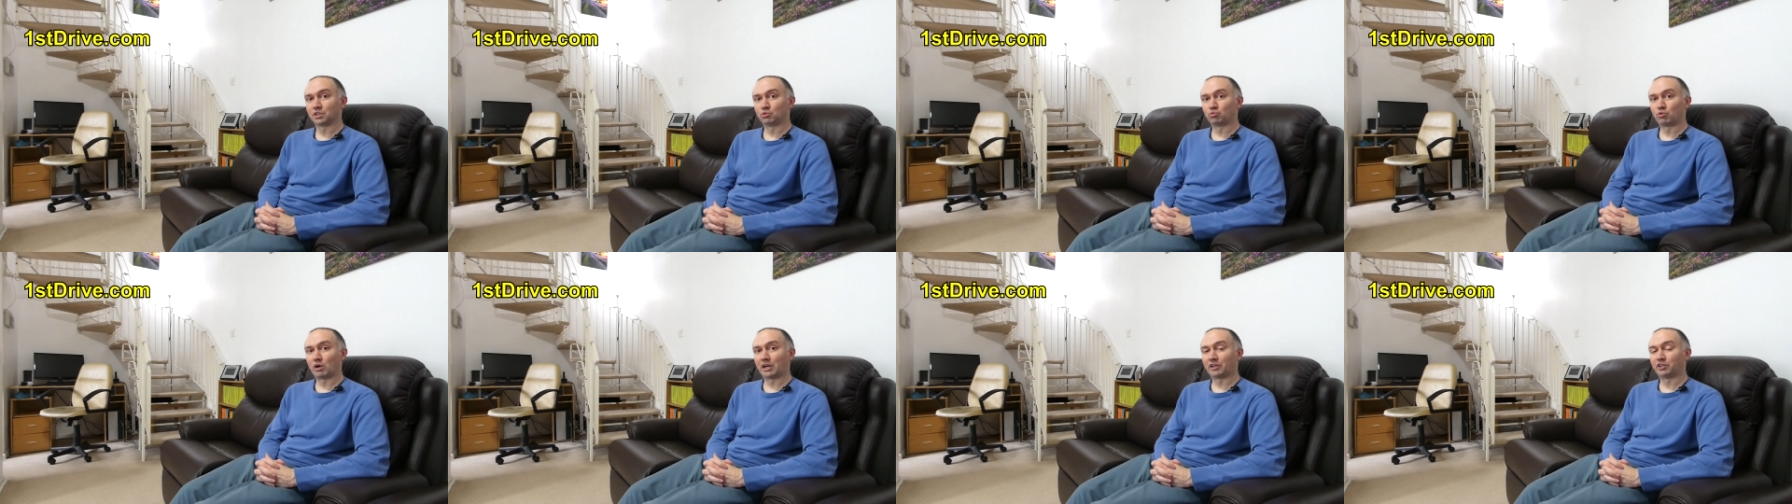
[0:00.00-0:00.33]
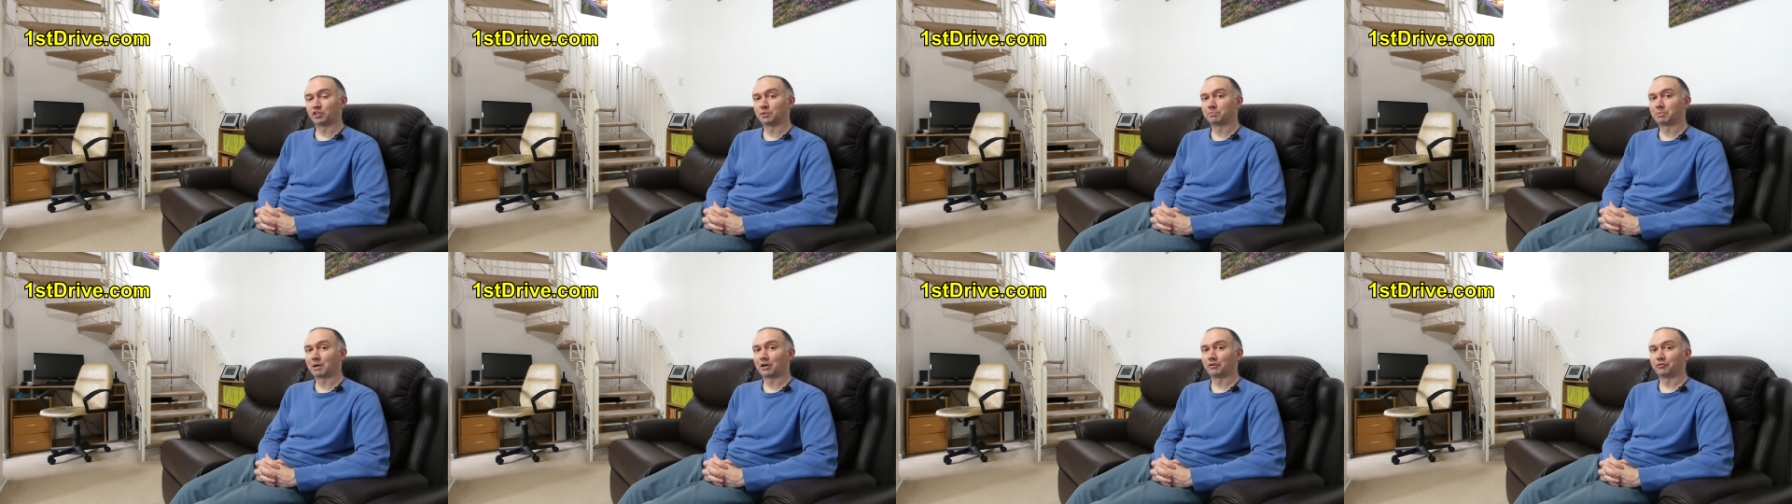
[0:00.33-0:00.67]

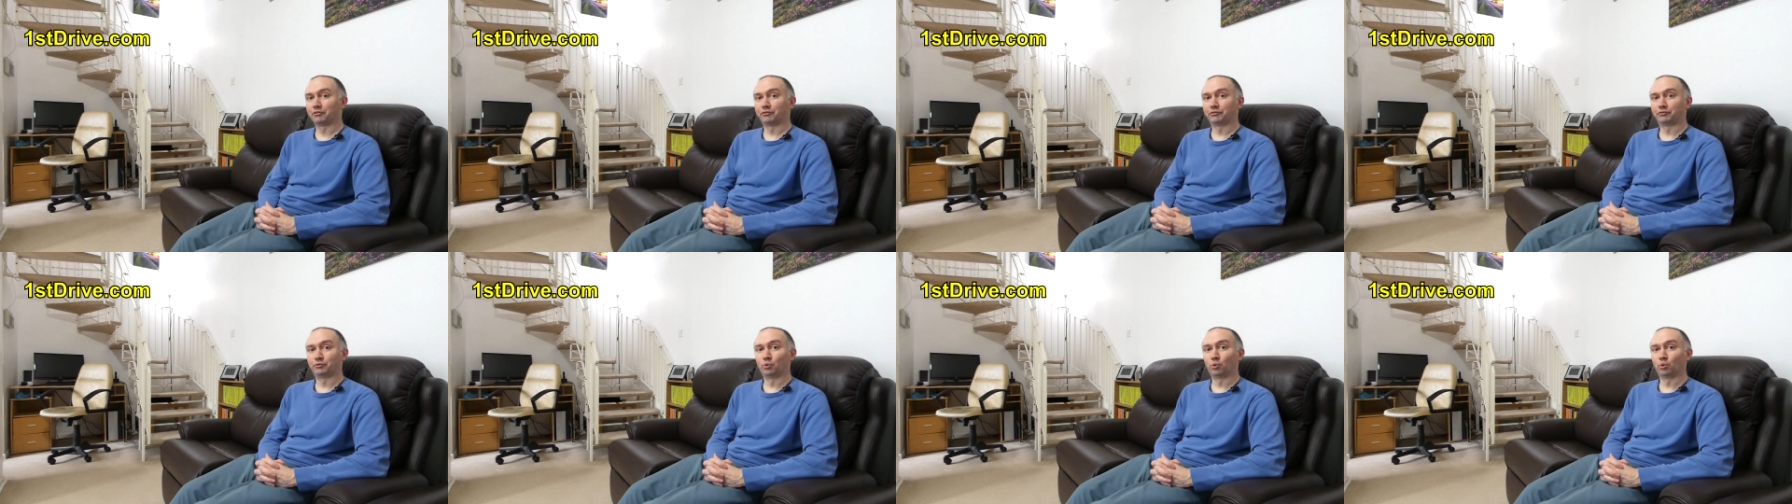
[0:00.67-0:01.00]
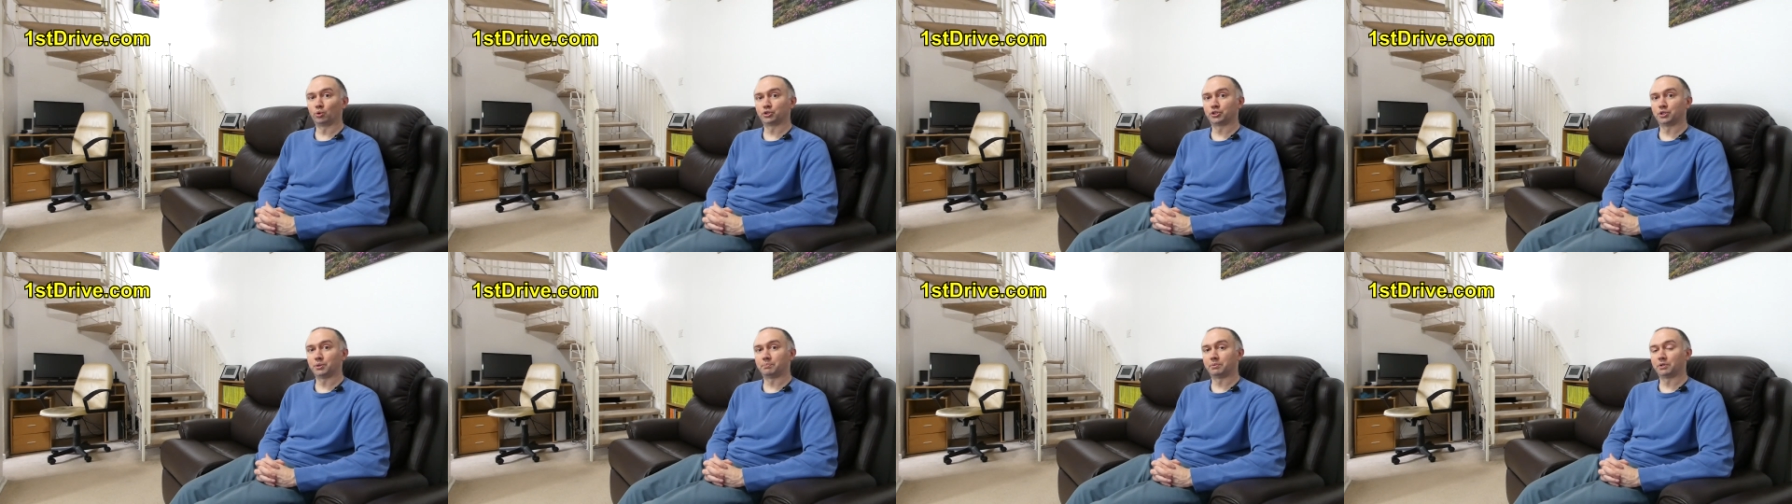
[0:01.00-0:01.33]
around about
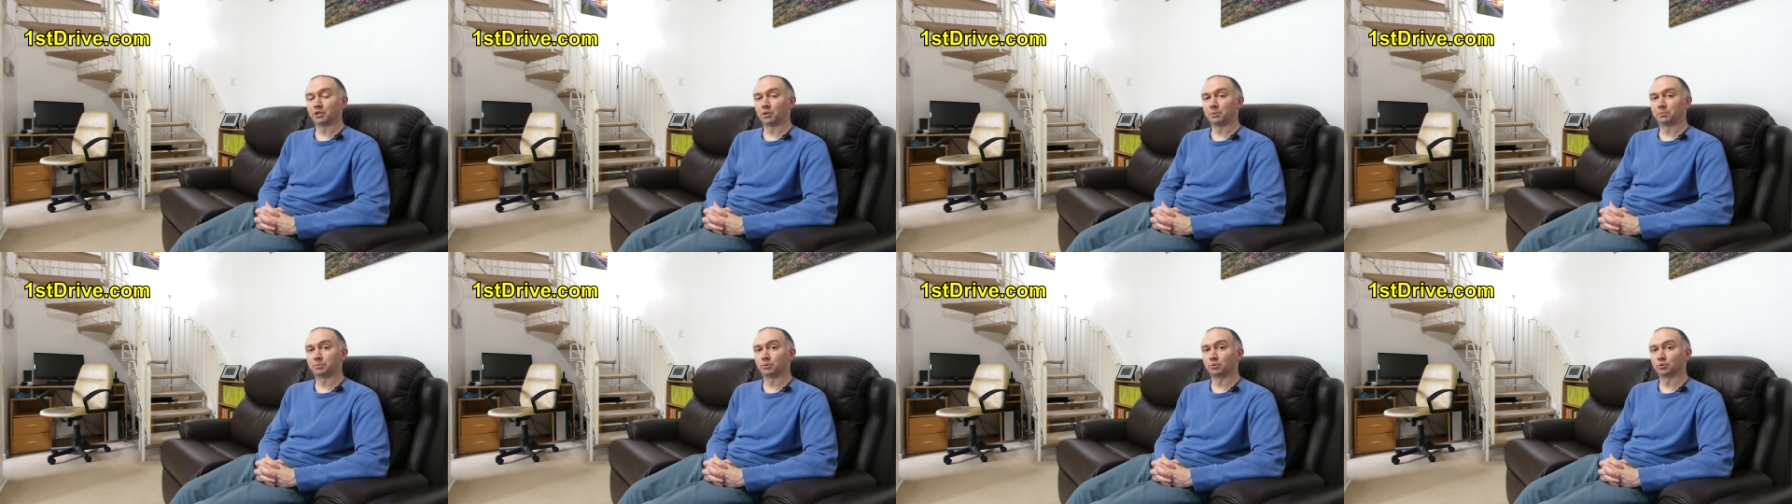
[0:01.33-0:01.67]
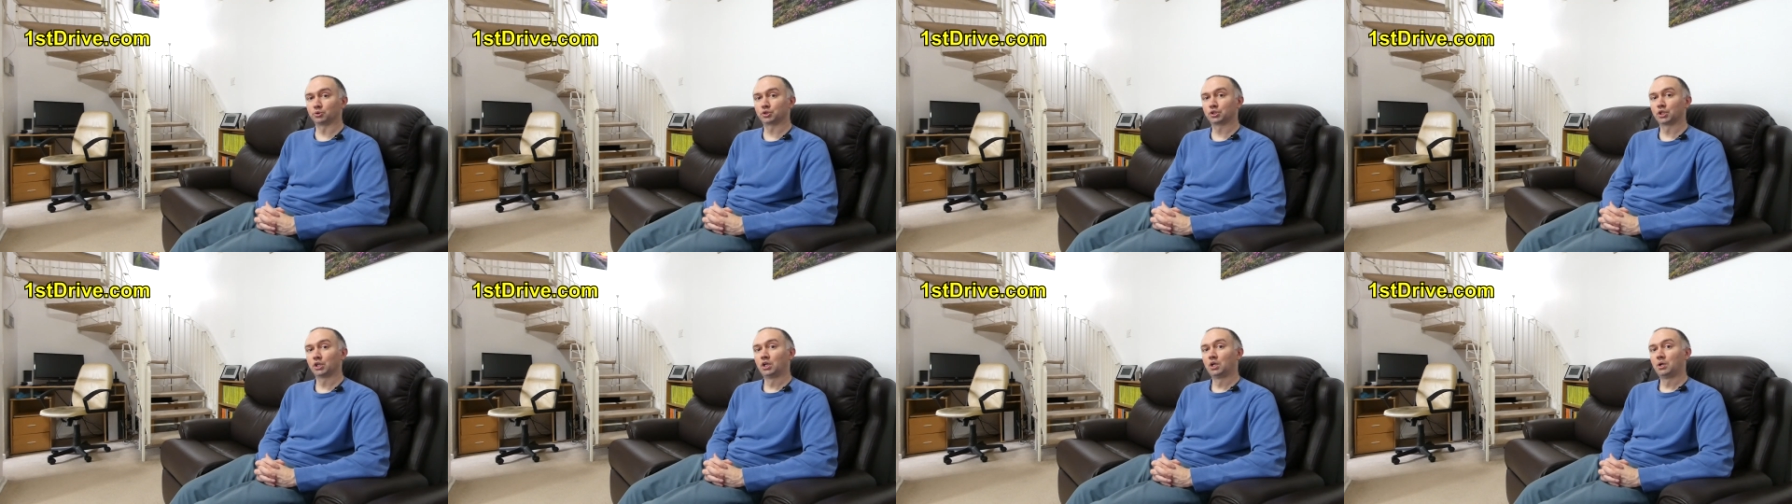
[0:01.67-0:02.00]
40
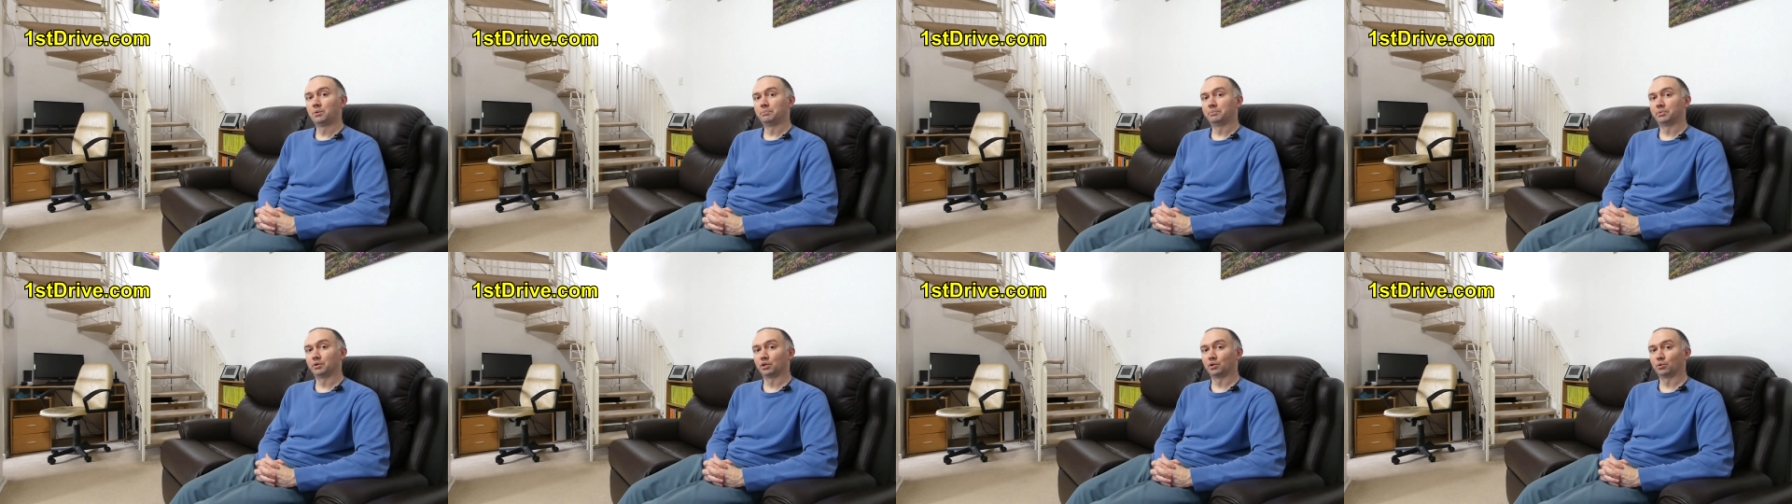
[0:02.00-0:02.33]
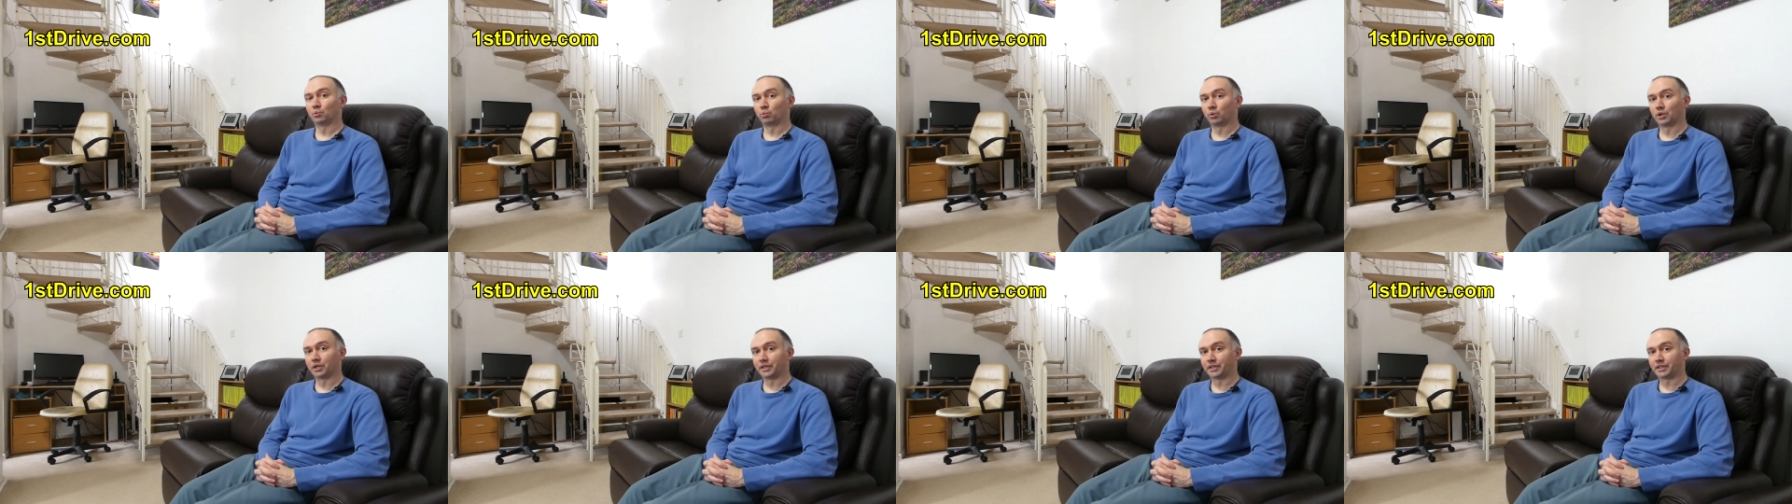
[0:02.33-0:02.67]
pupils per
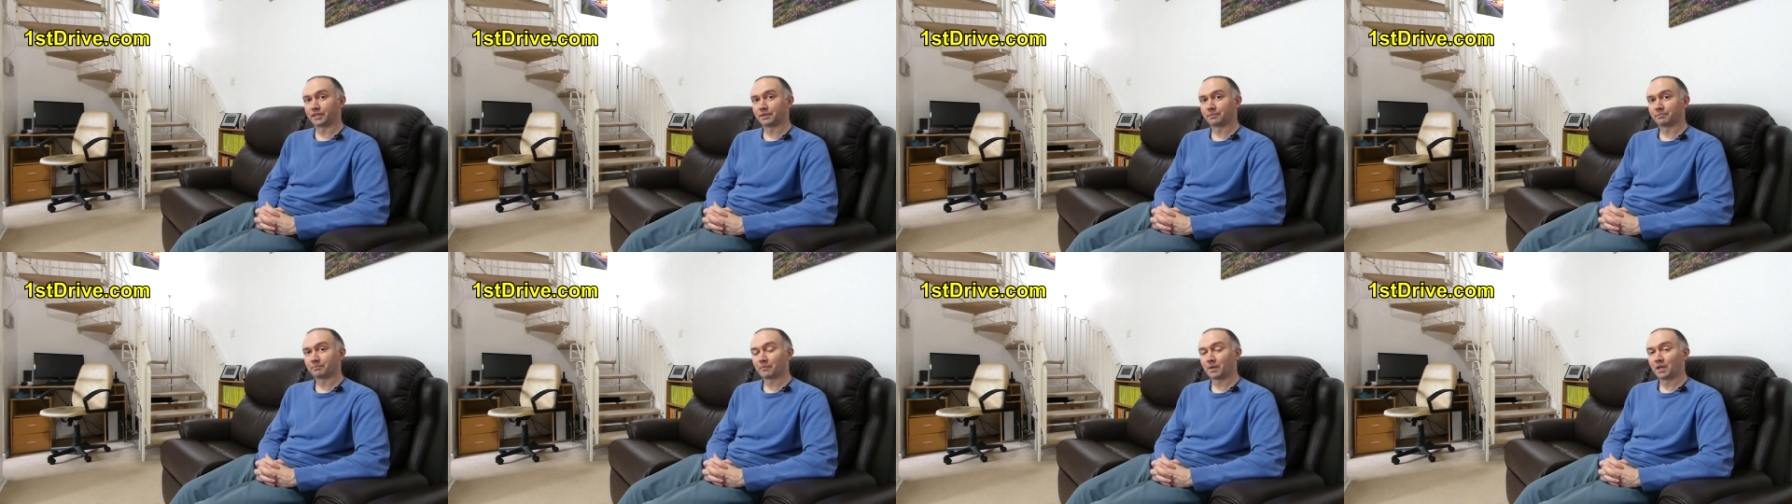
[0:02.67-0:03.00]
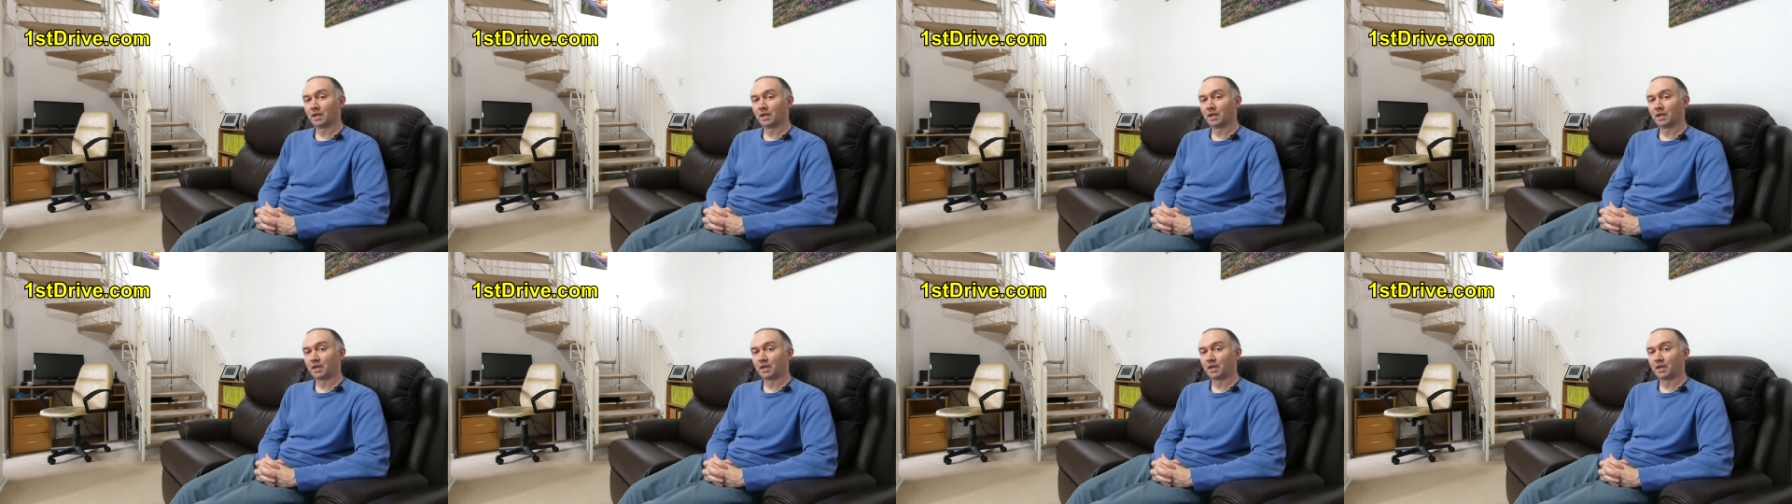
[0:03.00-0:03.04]
week.